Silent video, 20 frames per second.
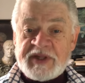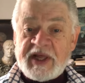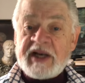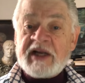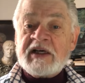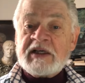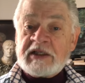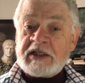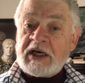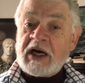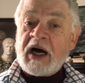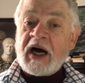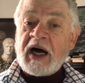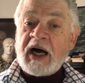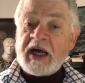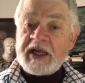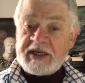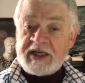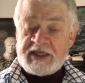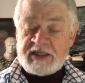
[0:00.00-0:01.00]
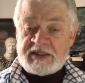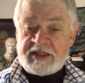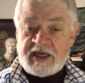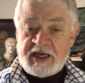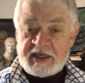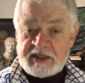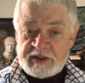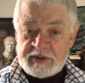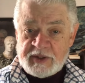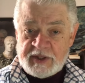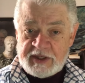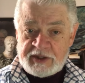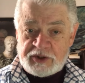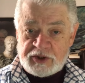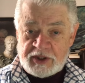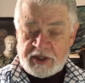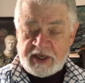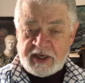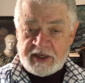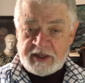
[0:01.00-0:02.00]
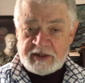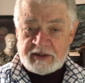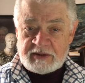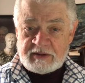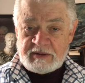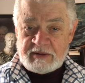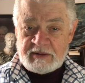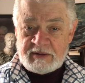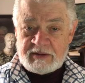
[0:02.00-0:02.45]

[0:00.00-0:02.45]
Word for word: that a god had taken their child.